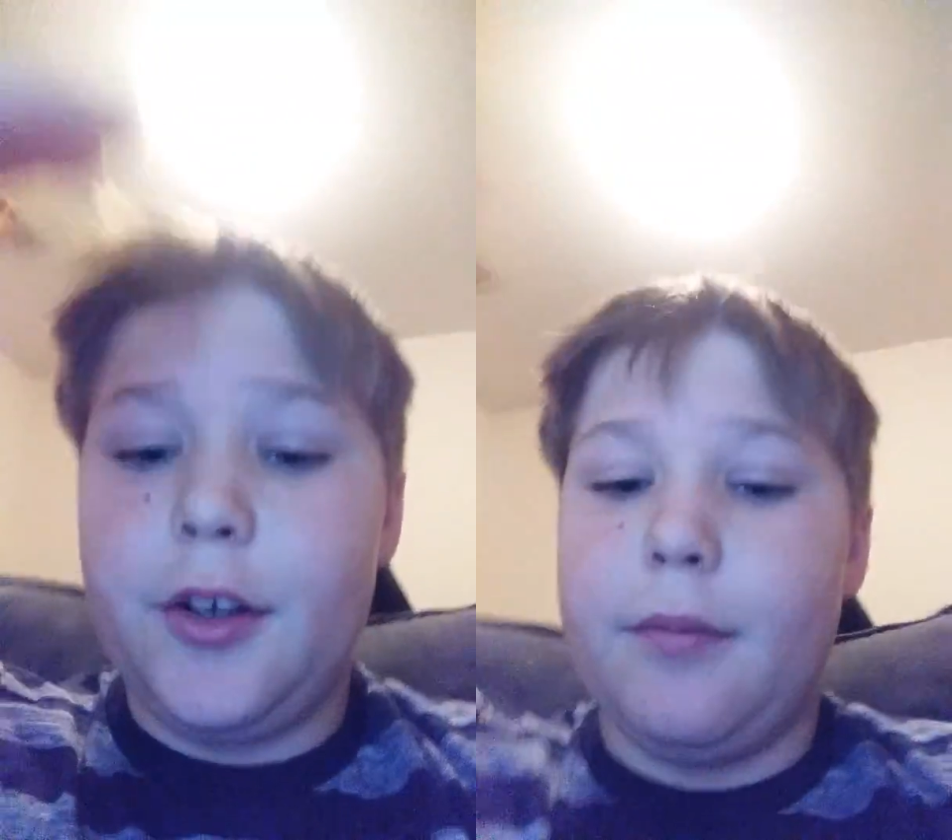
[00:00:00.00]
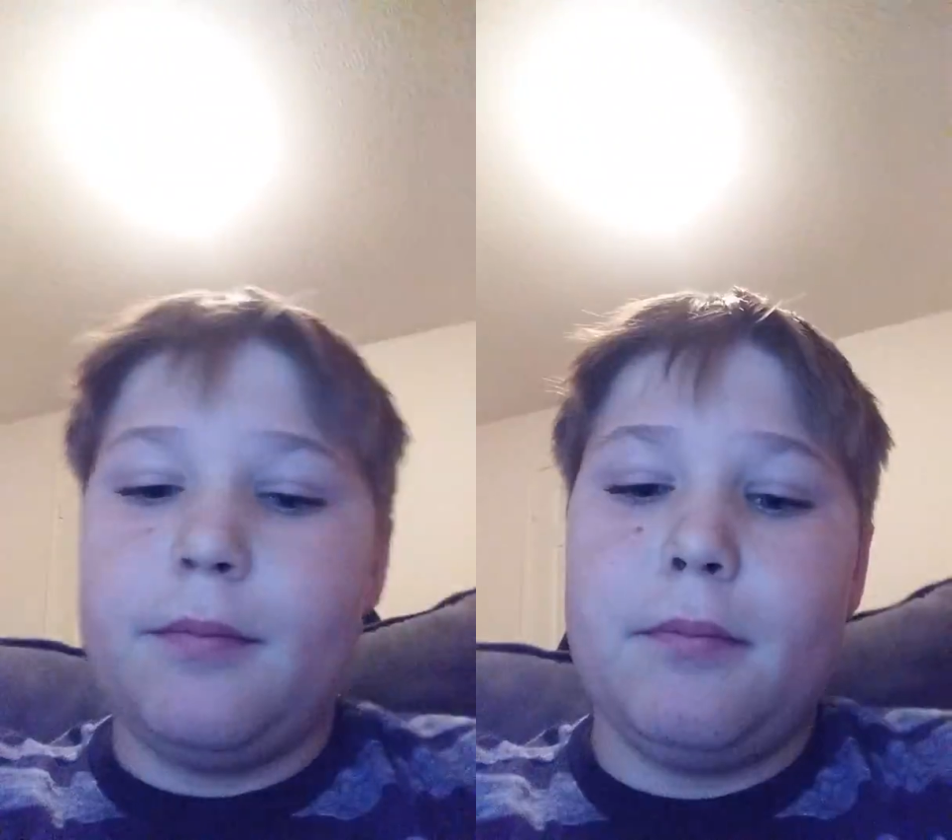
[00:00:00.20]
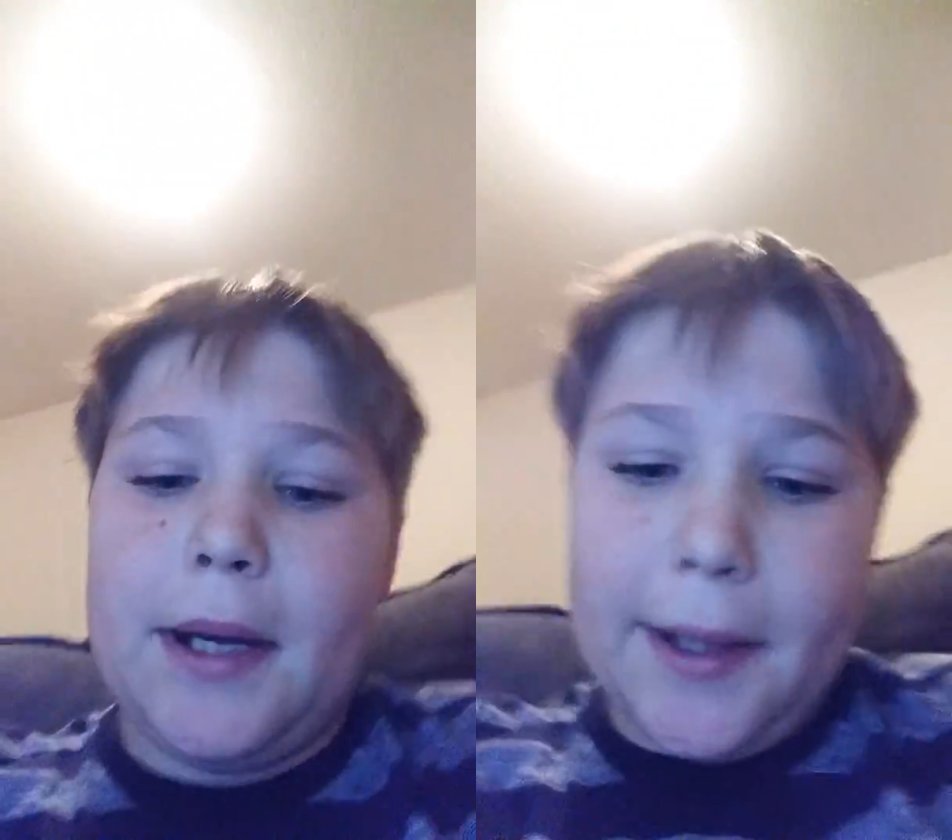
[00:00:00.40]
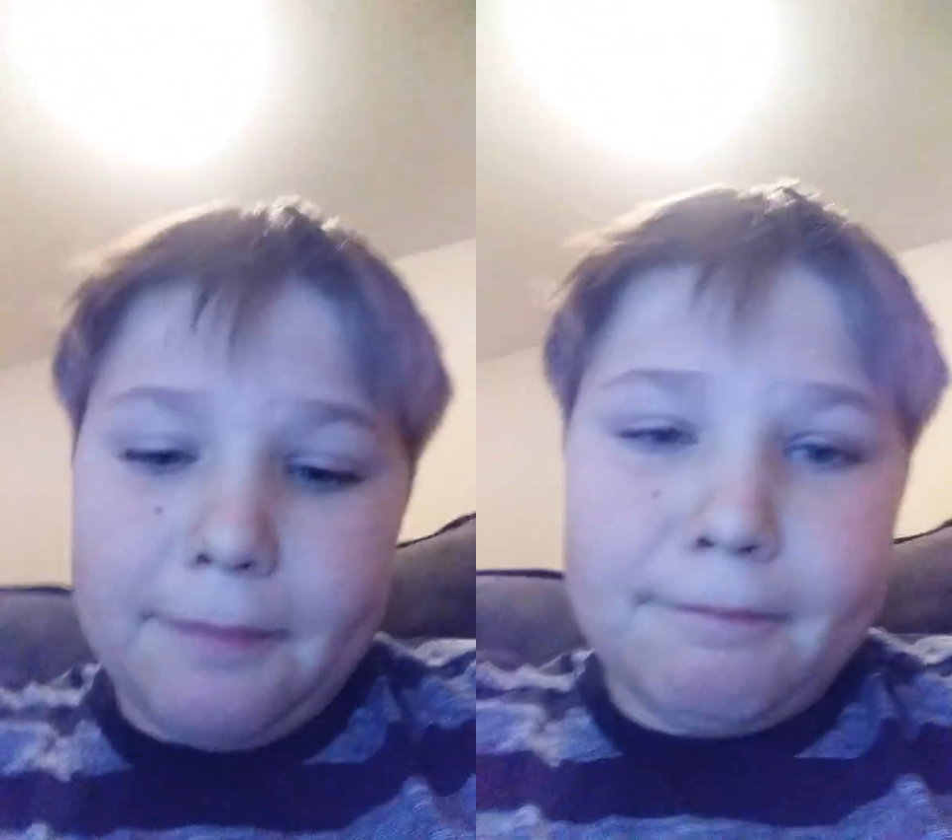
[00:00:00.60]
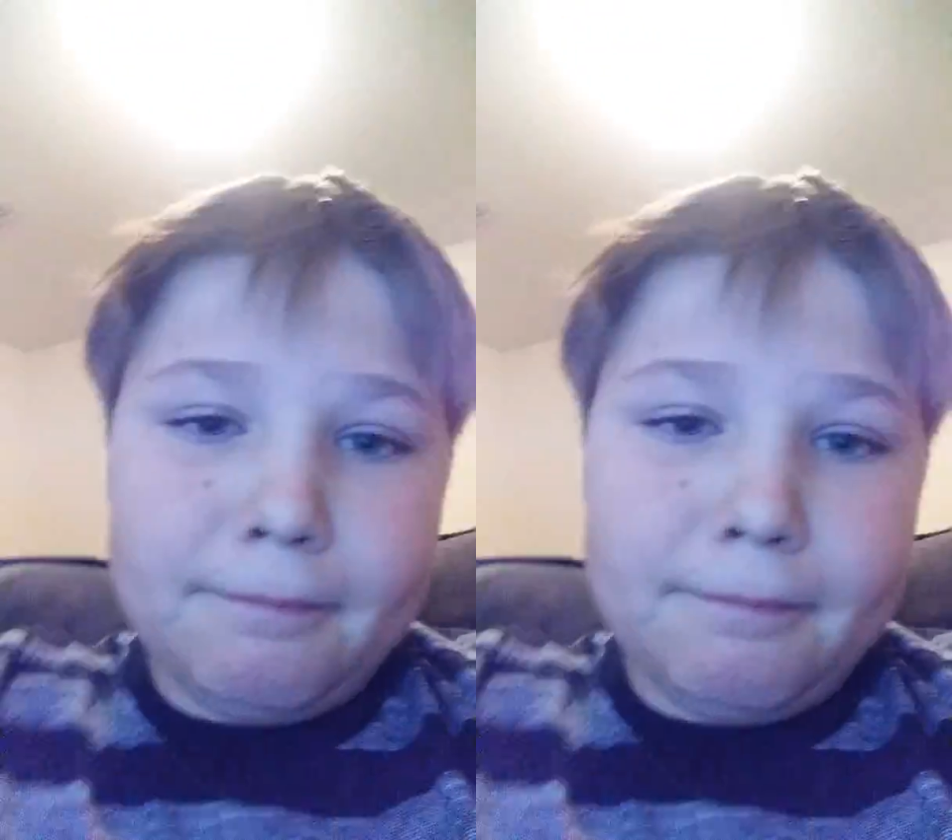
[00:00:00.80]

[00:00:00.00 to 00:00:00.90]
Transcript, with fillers: you. Bye.